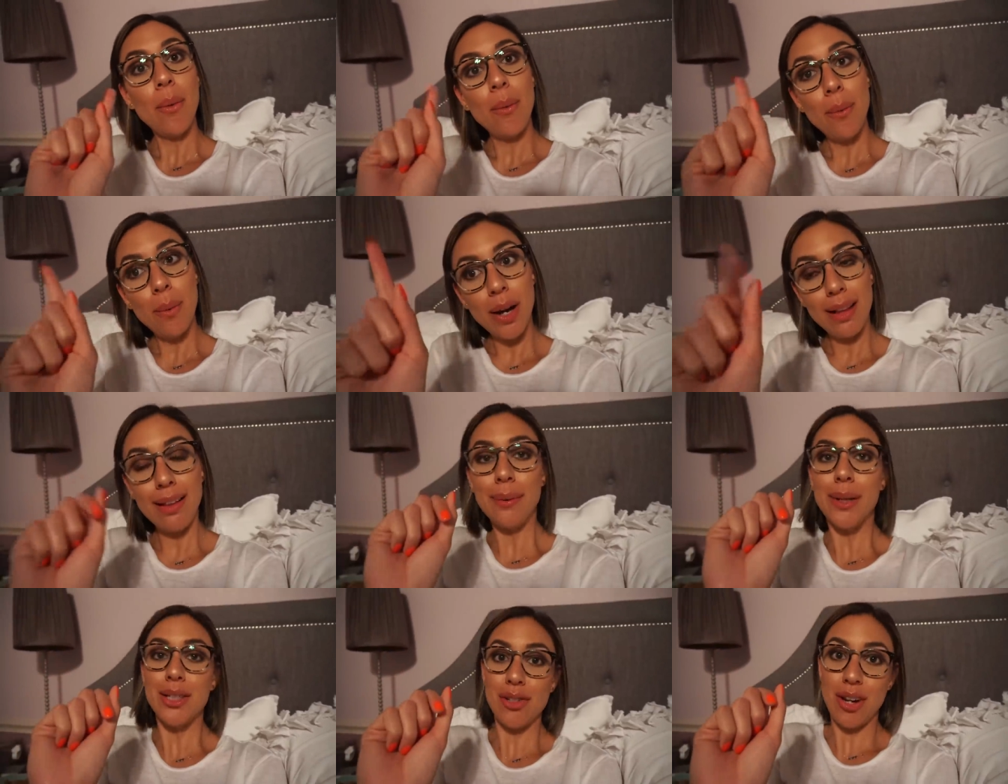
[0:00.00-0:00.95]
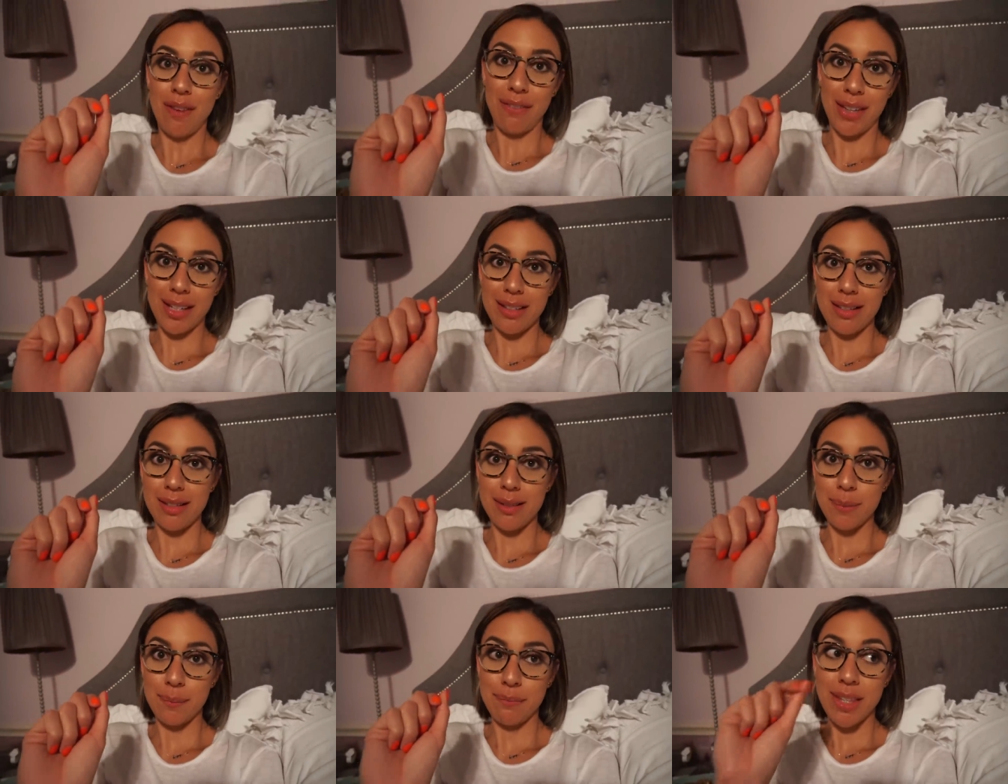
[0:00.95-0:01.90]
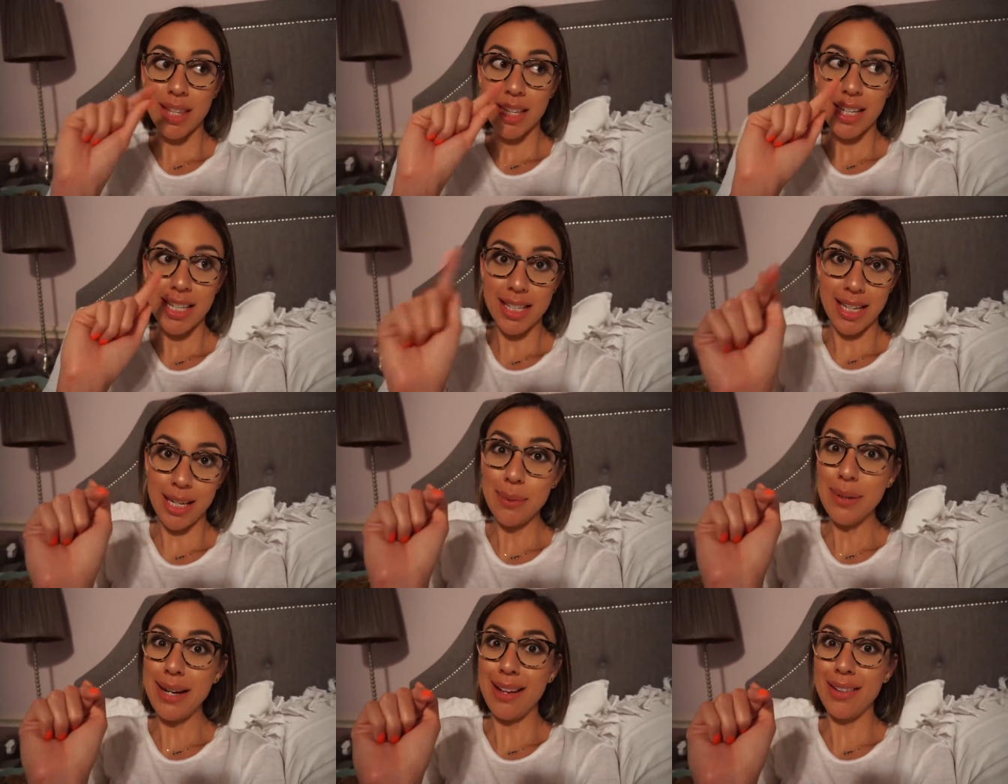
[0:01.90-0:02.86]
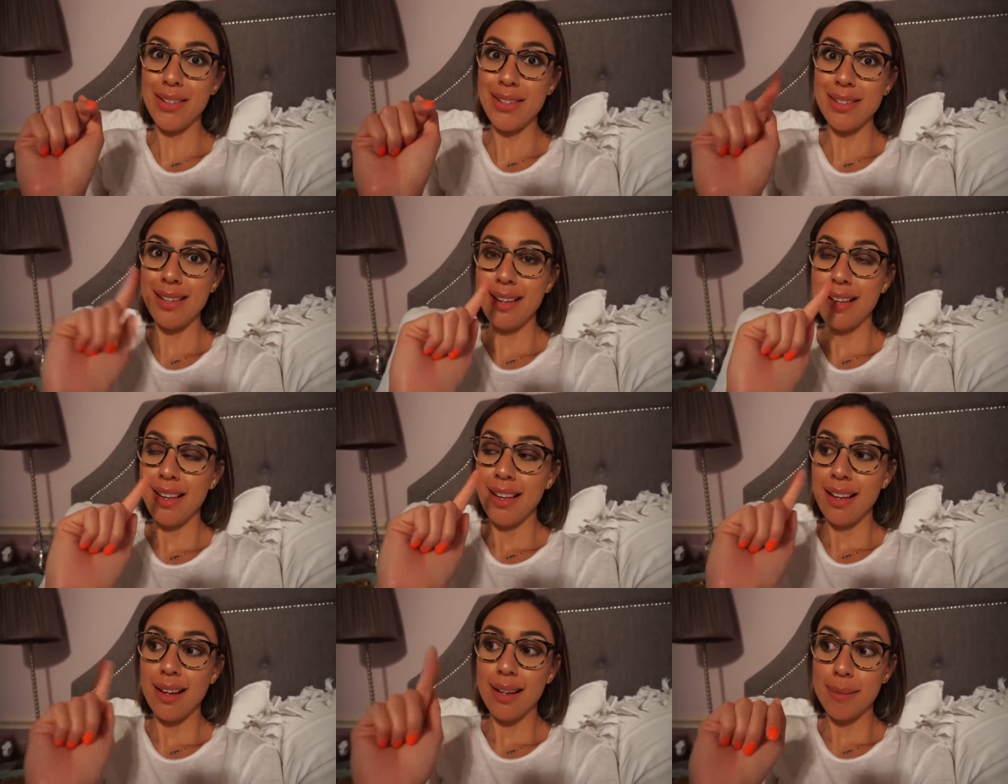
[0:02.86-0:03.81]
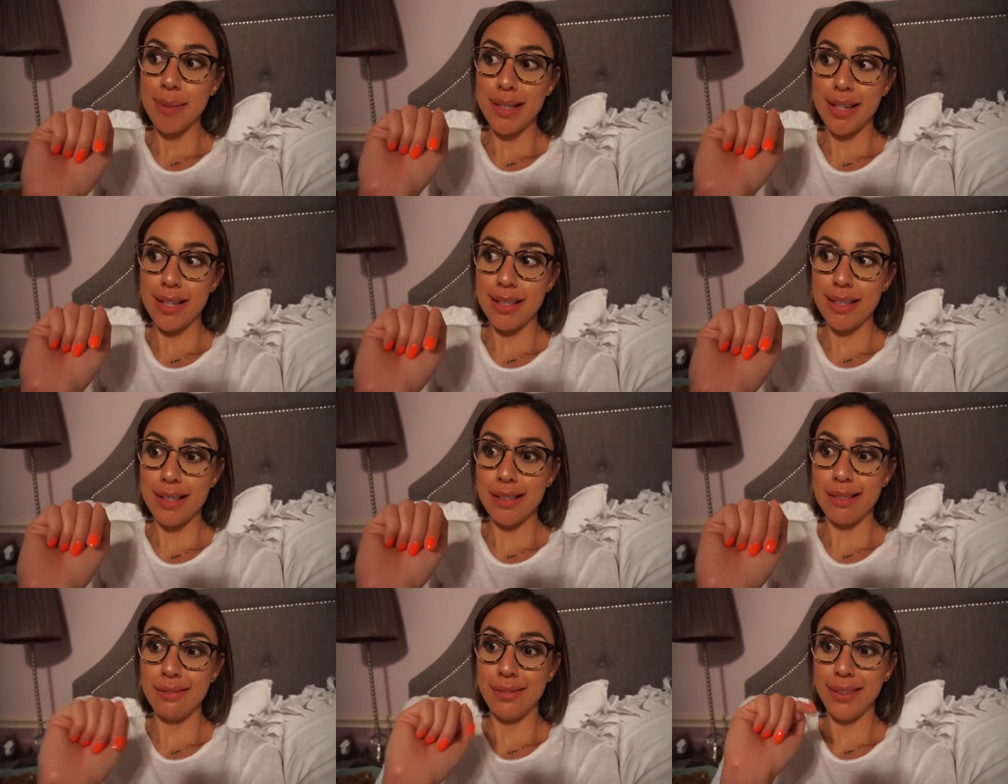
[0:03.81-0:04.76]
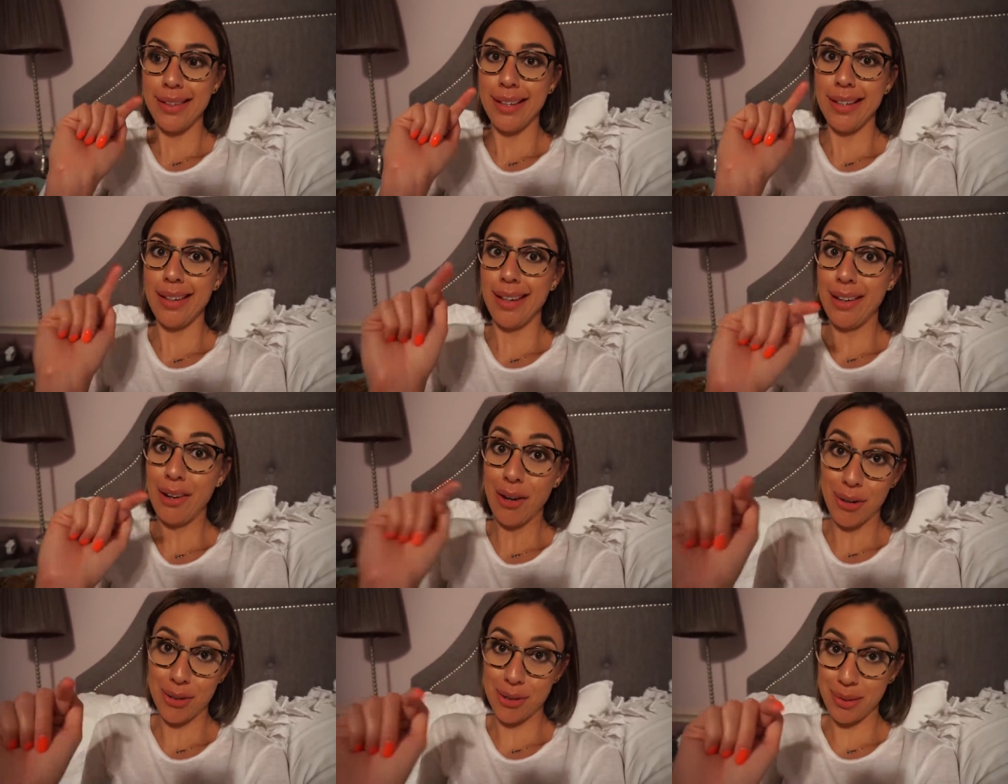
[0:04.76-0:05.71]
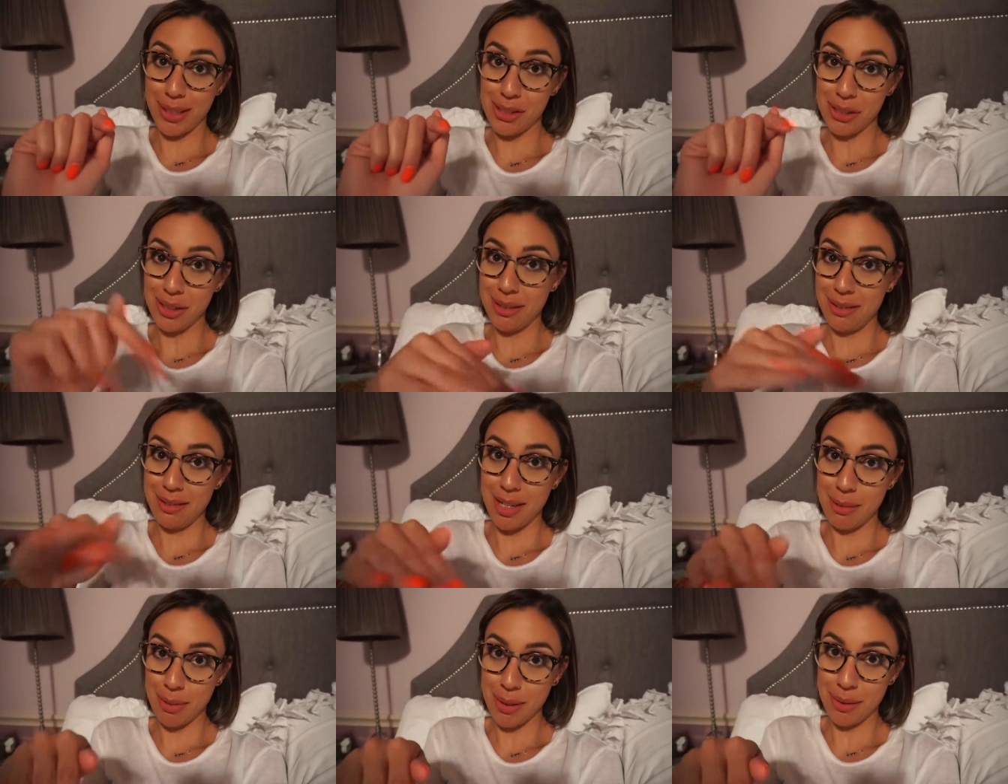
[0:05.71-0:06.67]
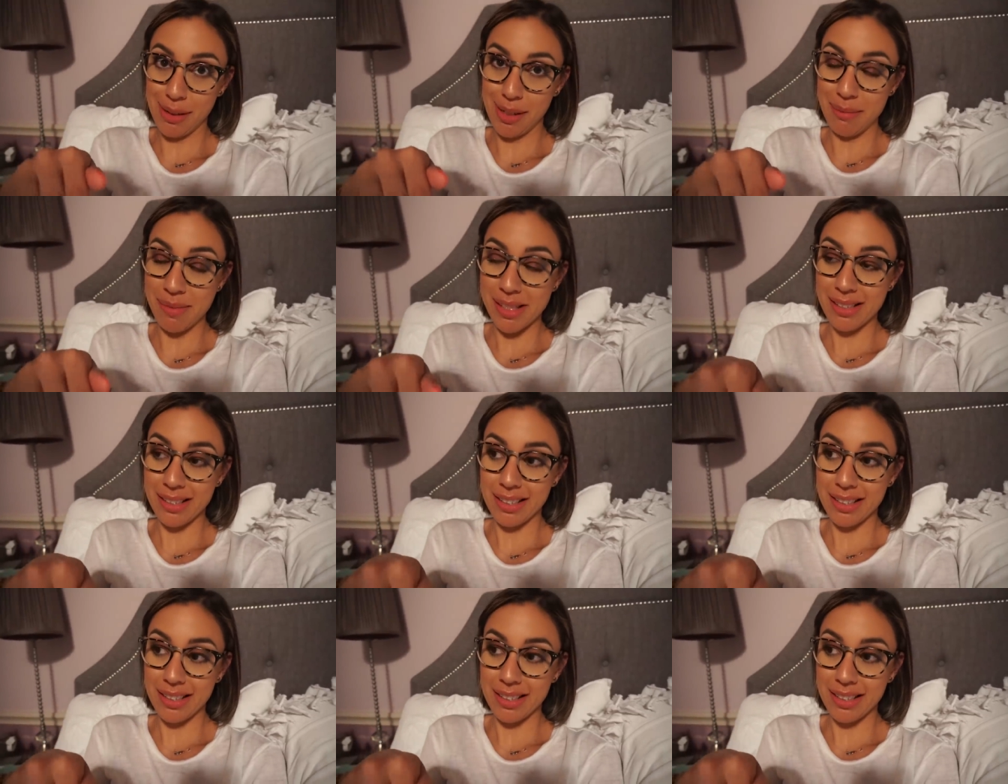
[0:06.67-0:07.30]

while I watch Netflix. Is anyone else obsessed with like incarceration type programs?